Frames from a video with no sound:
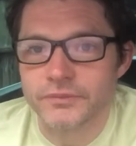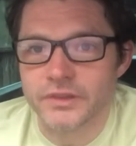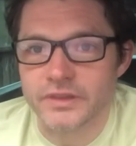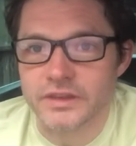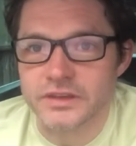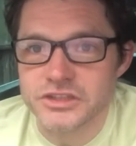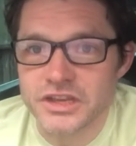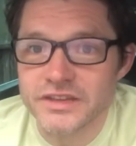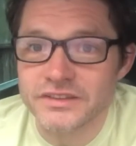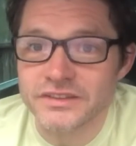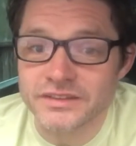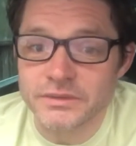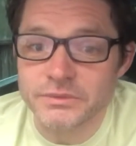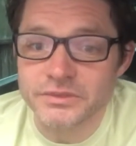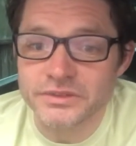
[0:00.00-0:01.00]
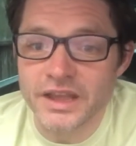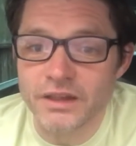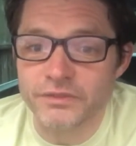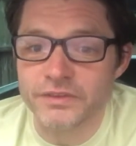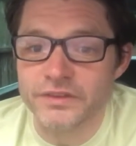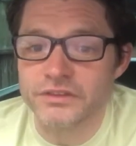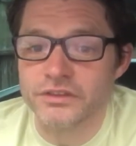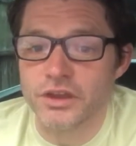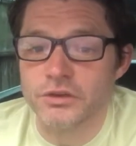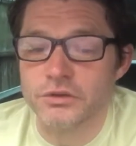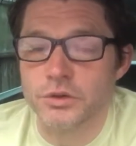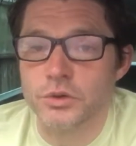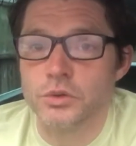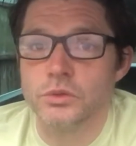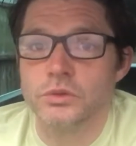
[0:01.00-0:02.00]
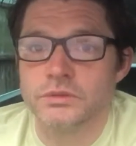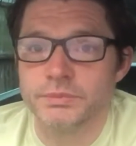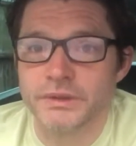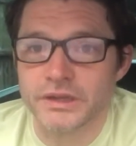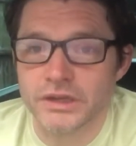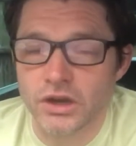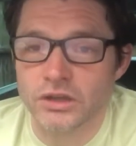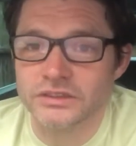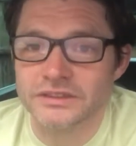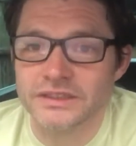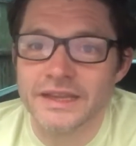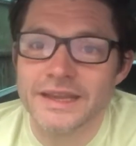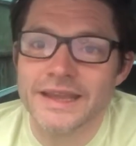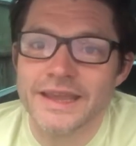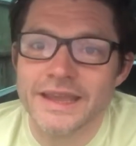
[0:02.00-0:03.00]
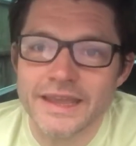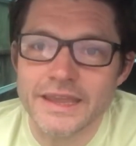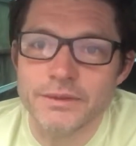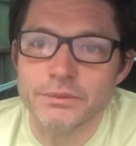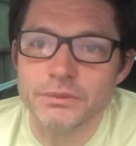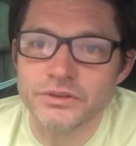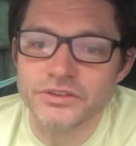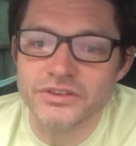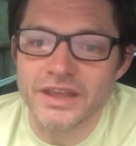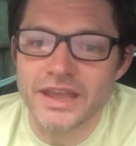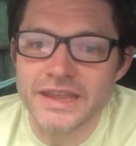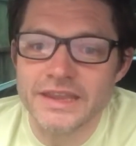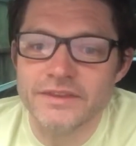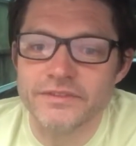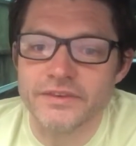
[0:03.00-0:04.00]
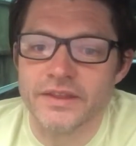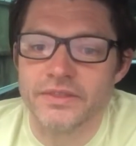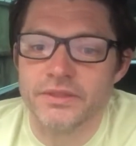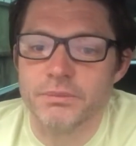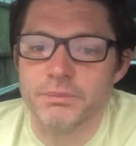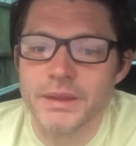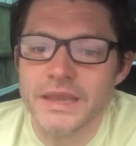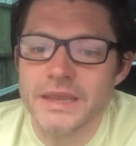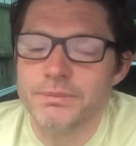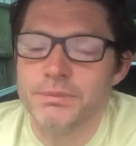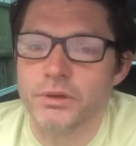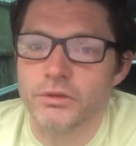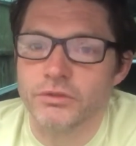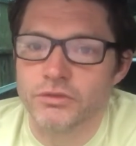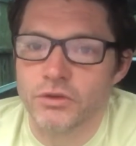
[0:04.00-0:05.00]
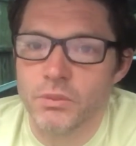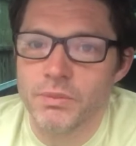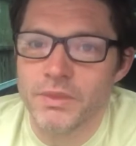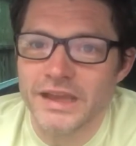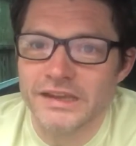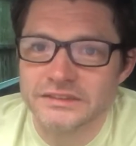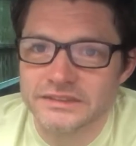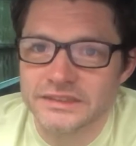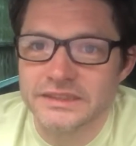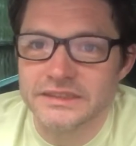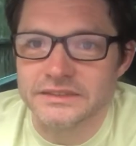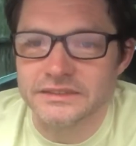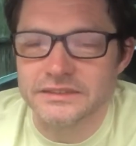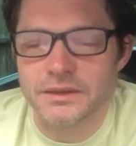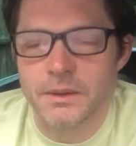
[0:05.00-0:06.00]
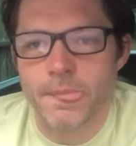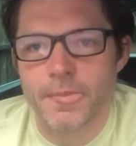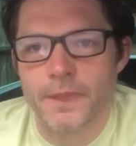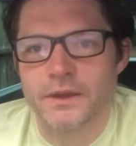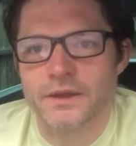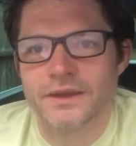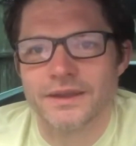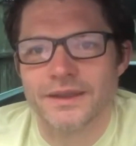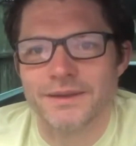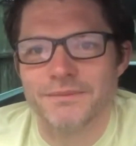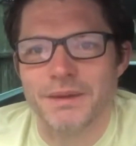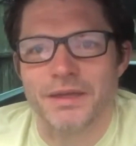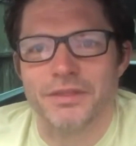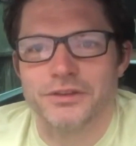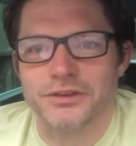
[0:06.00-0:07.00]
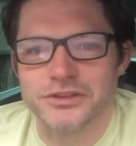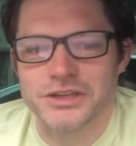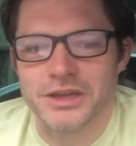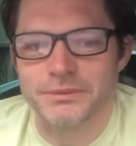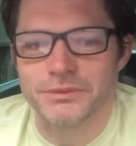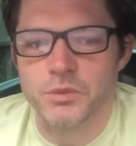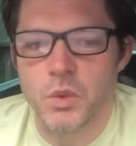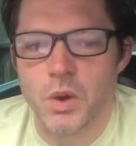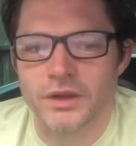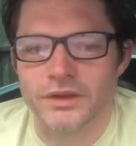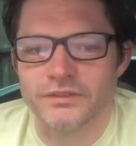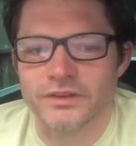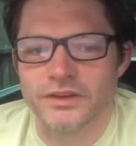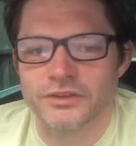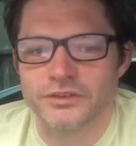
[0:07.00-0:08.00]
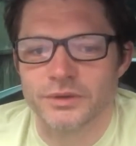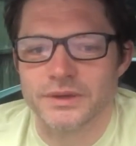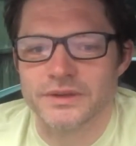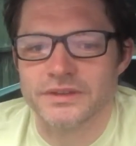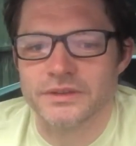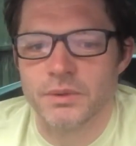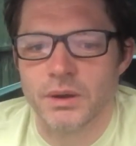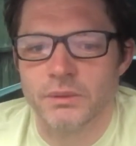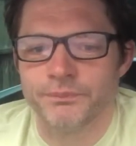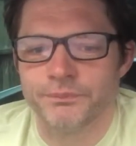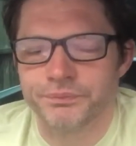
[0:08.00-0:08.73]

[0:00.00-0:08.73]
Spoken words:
And Jesus himself is so called because he will save the people from their sins. In Matthew chapter 1, verse 21.